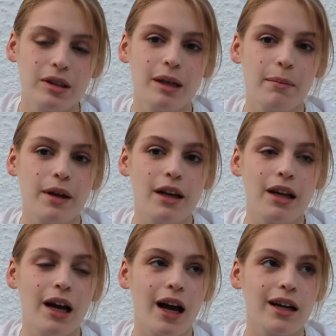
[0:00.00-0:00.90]
would it
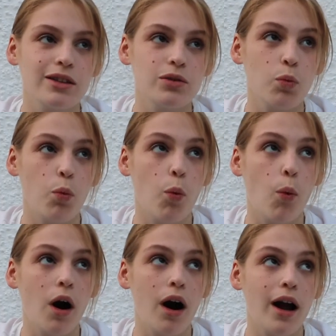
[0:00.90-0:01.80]
be and
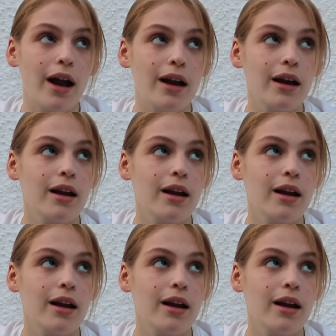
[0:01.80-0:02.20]
why?